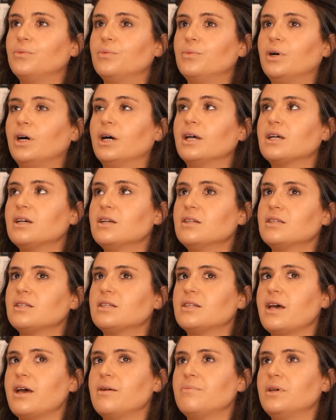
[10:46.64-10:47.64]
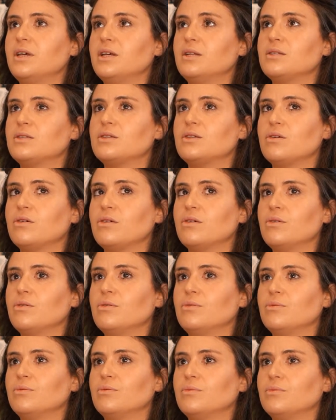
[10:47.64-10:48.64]
I can step
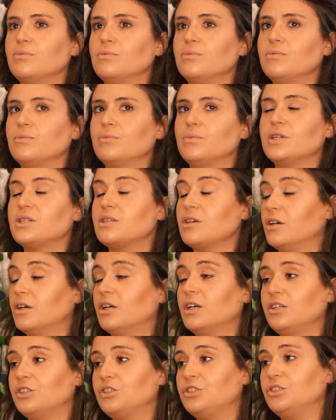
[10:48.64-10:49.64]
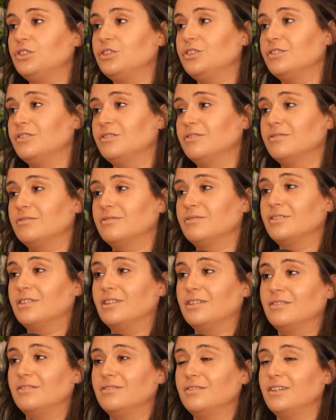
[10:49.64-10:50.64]
into a Turkish,
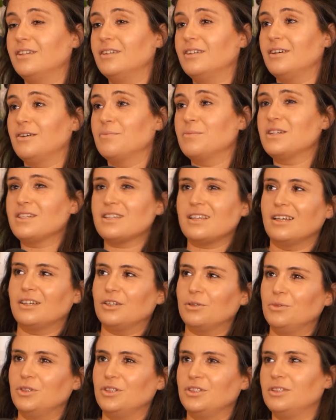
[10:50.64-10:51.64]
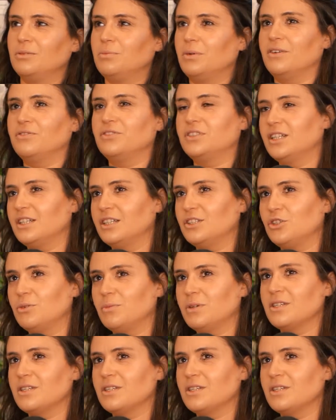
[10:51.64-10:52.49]
I'm going to say community, but I've said it too many